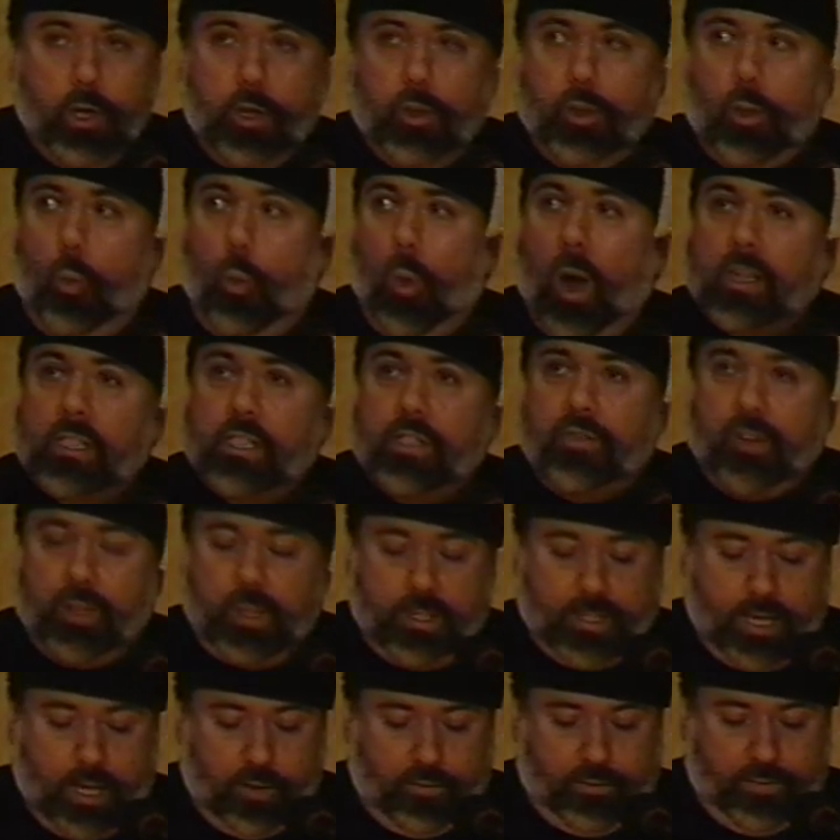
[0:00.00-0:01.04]
the West
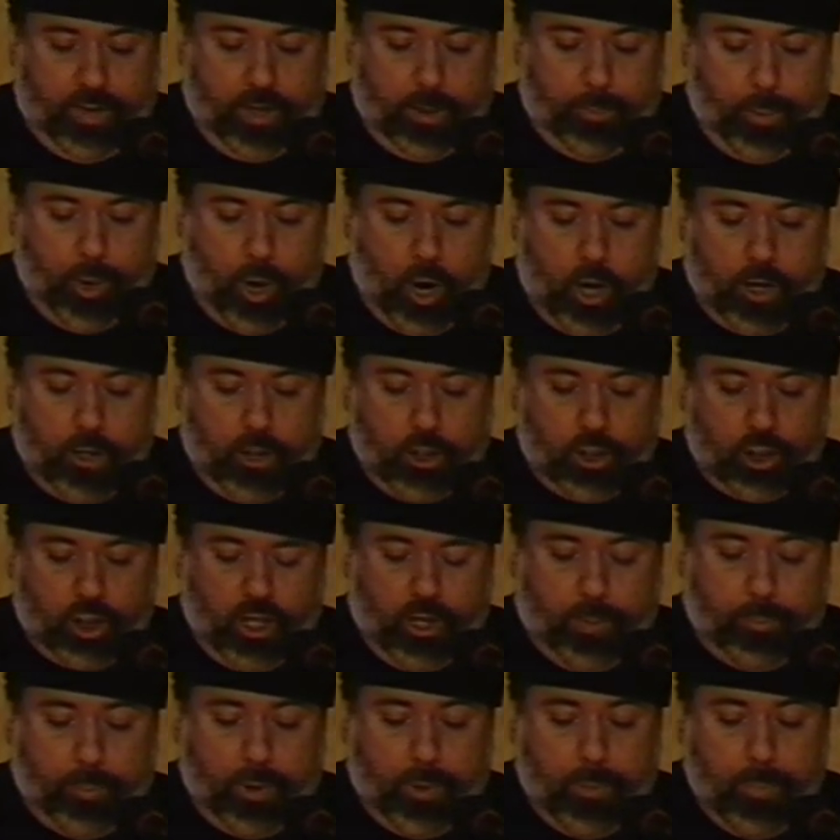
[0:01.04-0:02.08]
Philadelphia
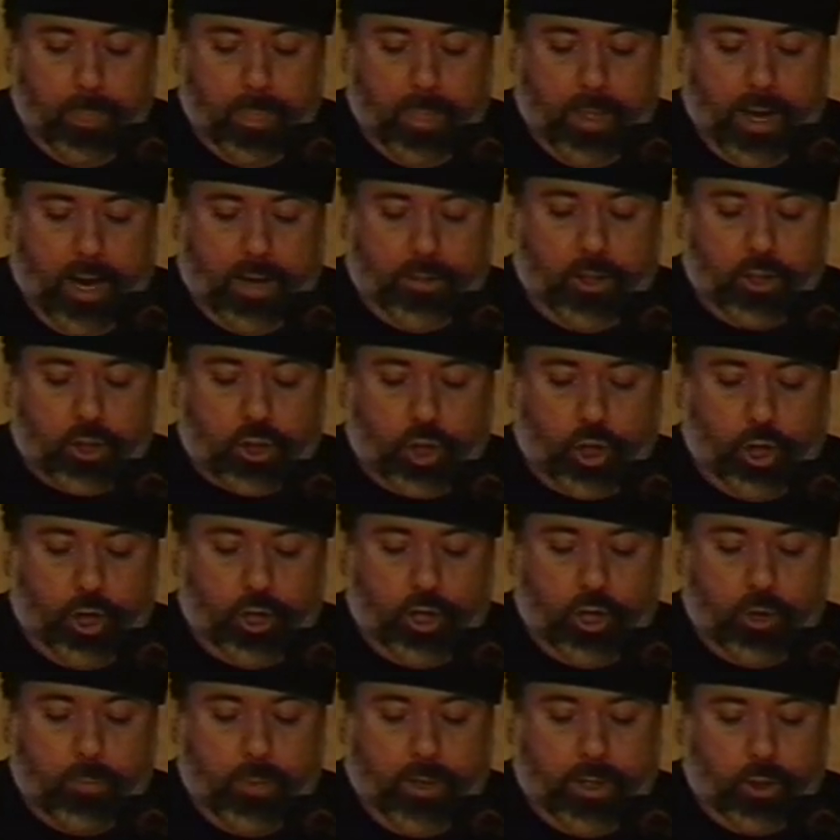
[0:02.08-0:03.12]
Partnership, and the
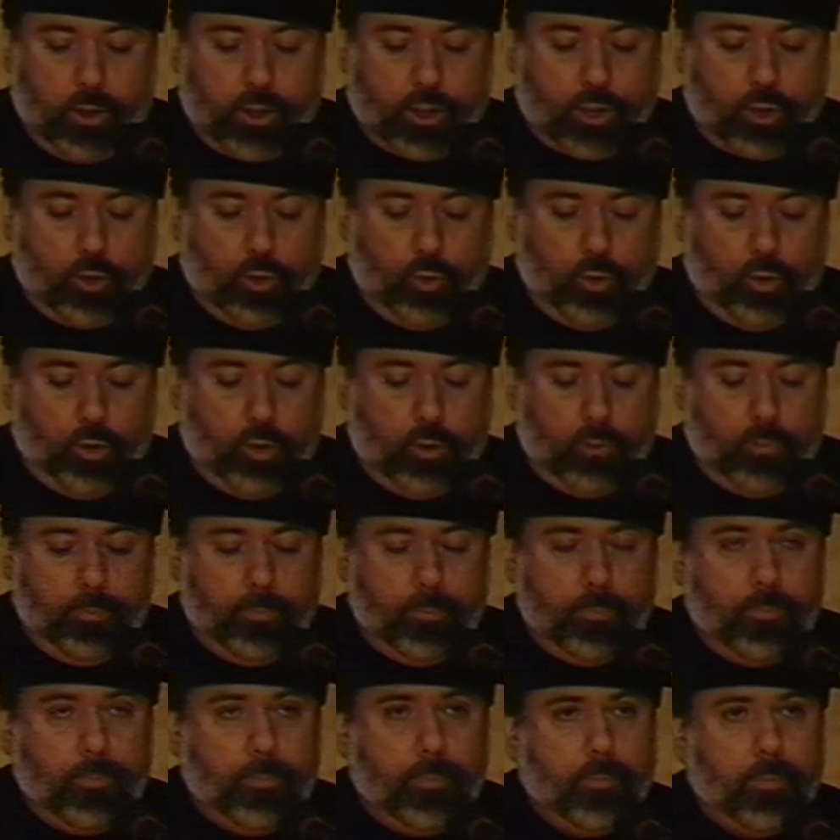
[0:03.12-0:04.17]
Turner Middle School.
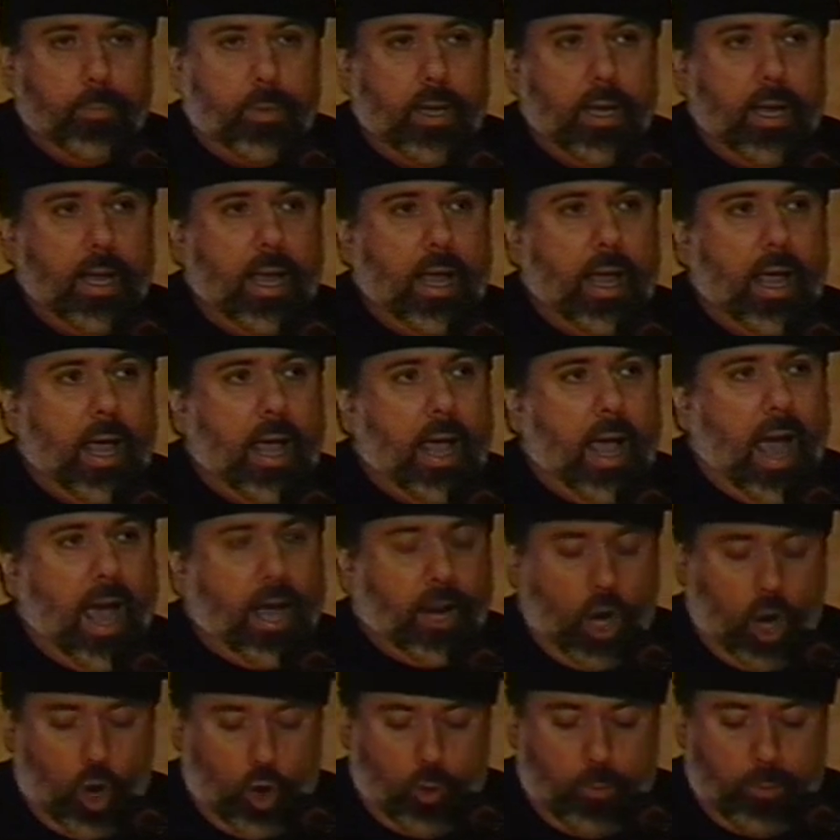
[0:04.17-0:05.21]
At
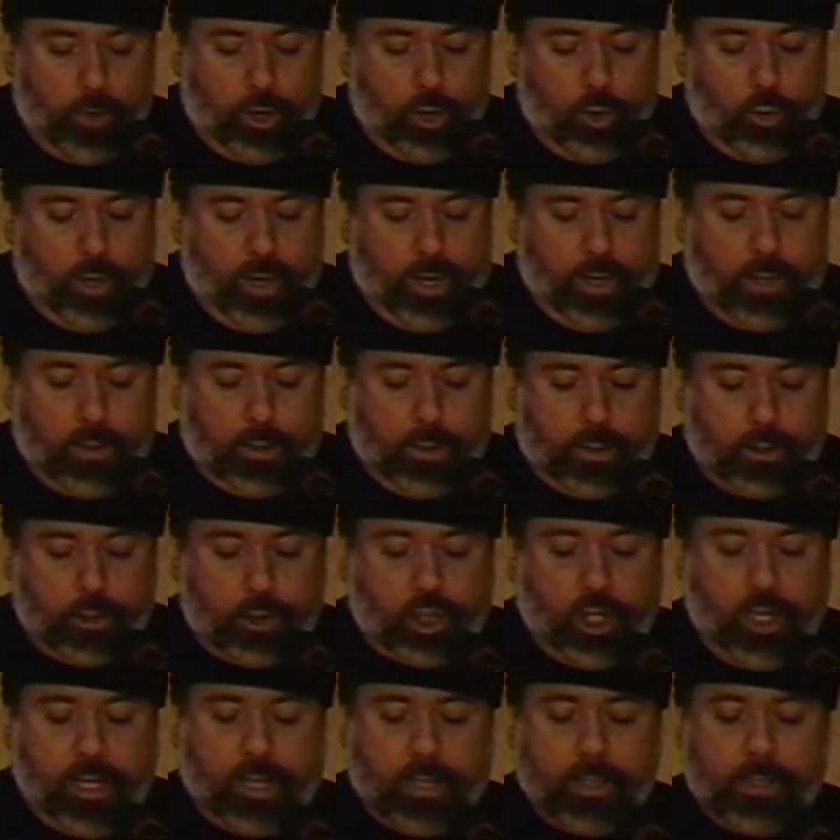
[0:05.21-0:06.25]
home in New England,
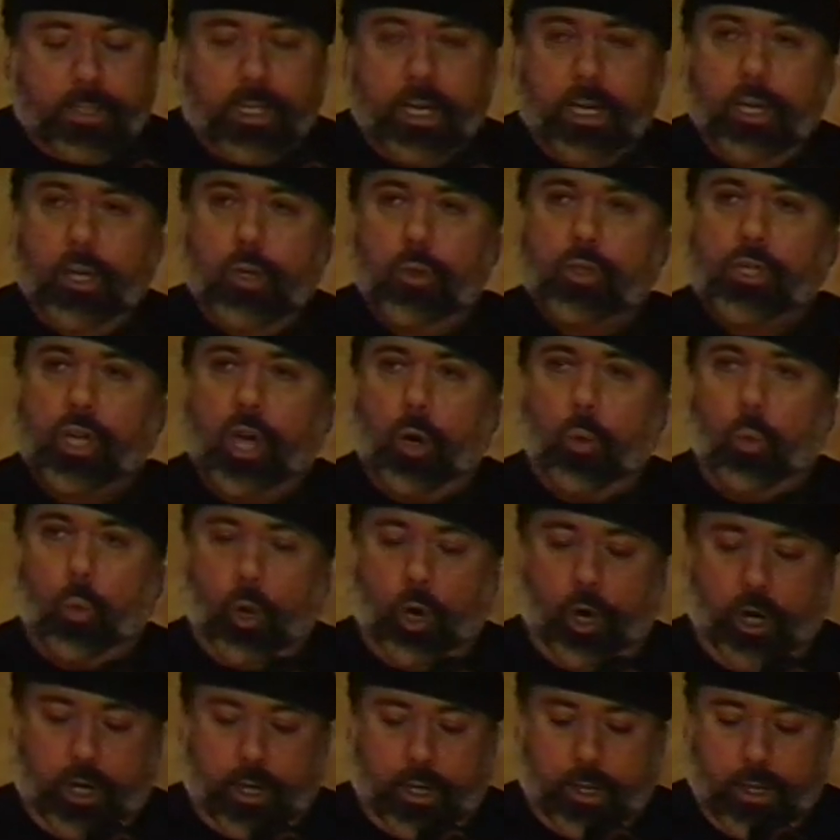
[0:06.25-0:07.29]
she continues her
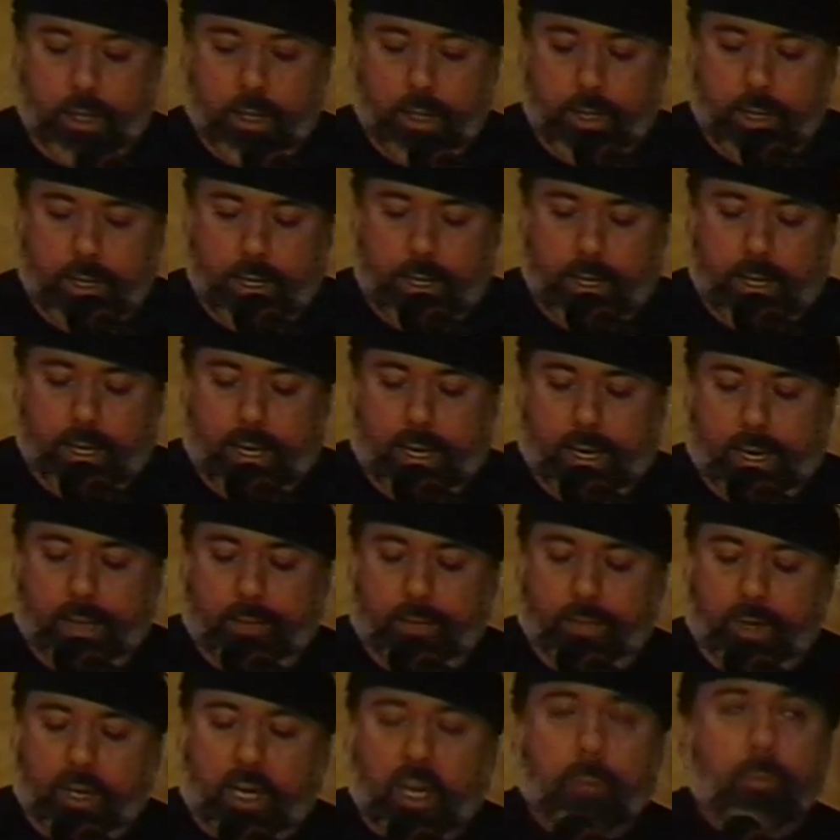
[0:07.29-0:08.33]
work
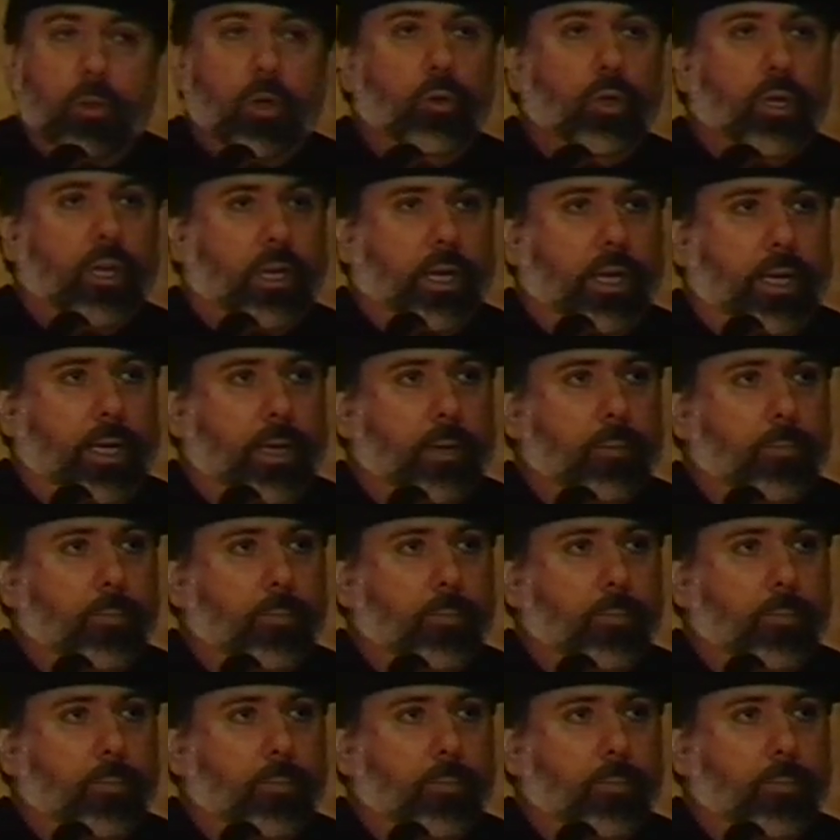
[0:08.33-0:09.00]
in the community,